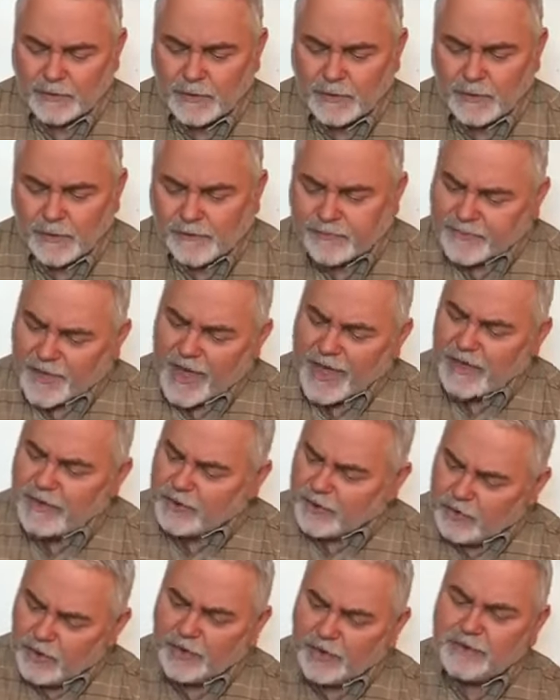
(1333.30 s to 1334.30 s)
Thank
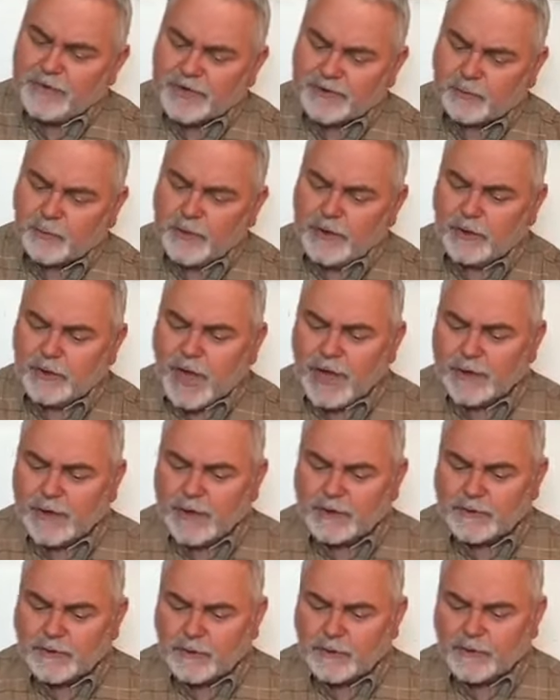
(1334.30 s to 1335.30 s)
goodness we are not
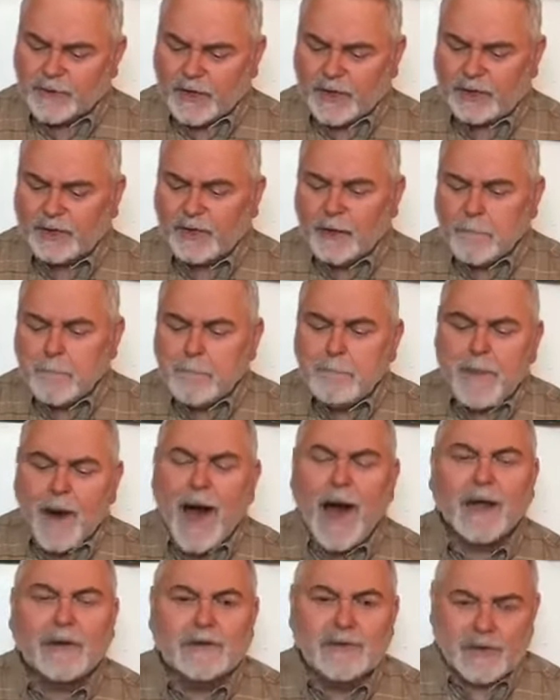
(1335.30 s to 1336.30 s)
under the
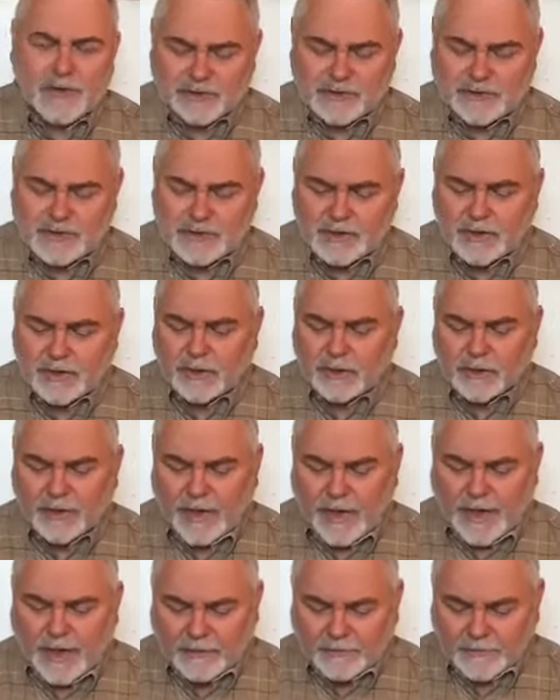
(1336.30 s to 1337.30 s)
bondage
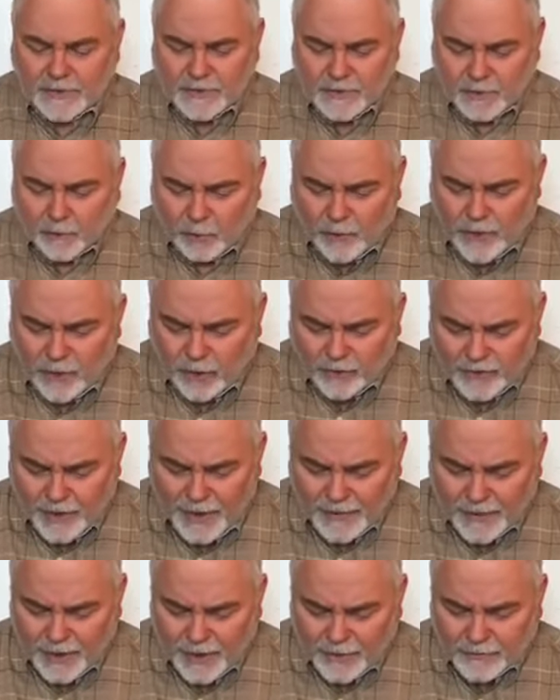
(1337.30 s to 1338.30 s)
and we are
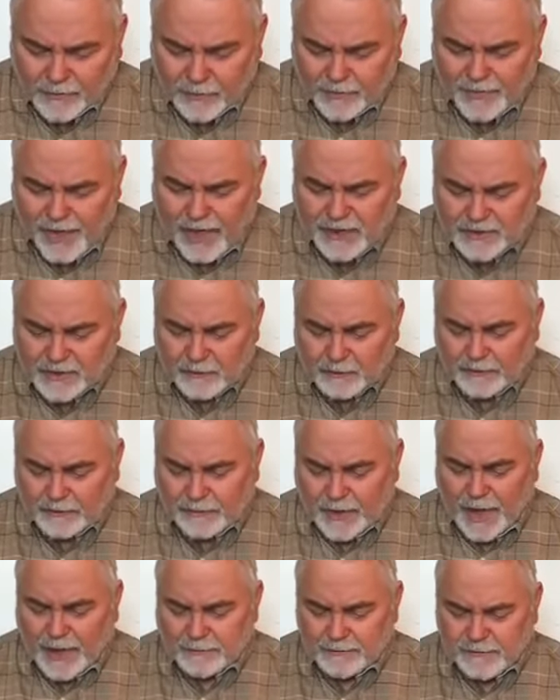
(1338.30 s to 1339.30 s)
not under that,
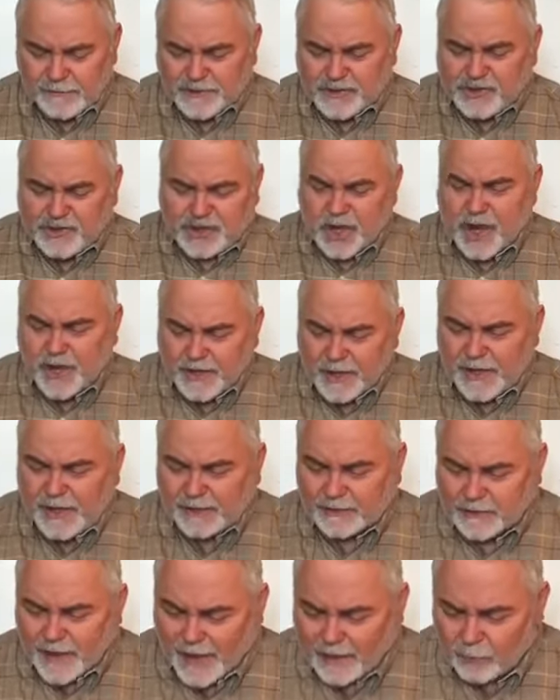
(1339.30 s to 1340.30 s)
not shut
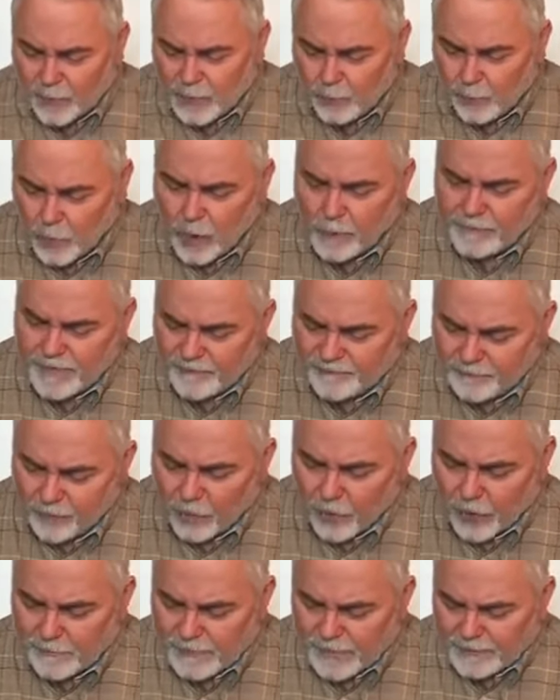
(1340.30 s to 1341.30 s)
in like we were
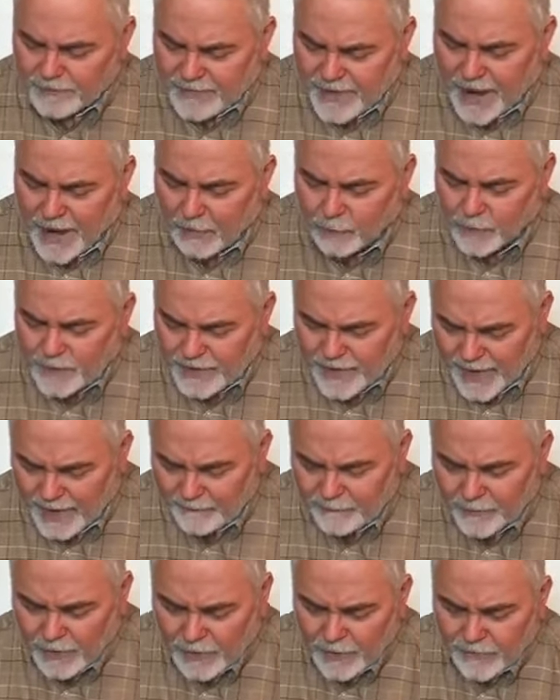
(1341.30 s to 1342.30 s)
before, but now we
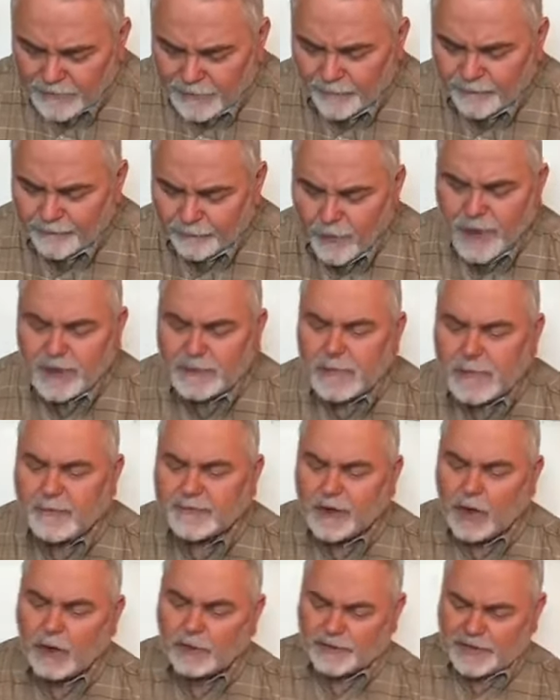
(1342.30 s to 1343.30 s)
have the freedom of the
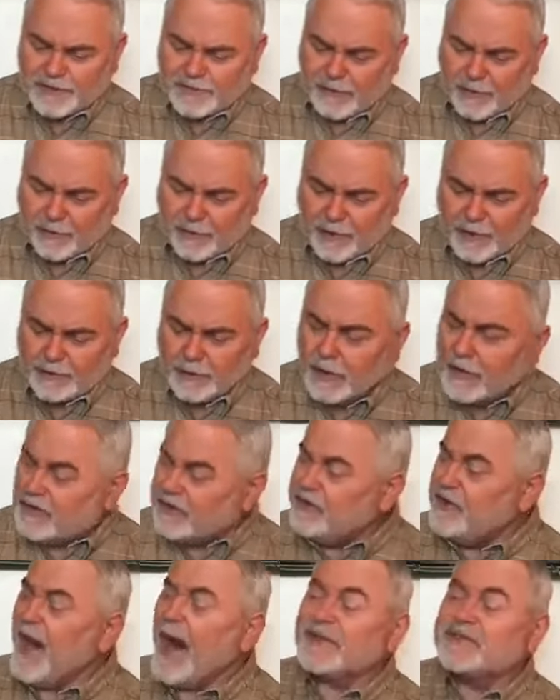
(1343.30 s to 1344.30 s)
Holy Spirit
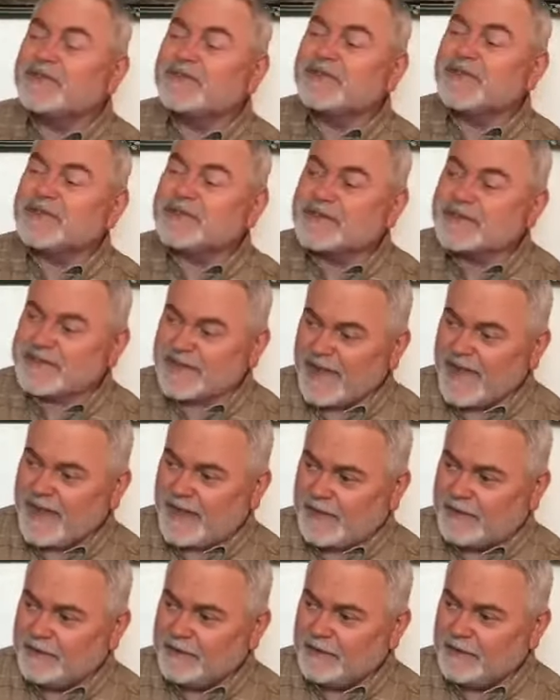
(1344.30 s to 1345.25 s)
not to sin,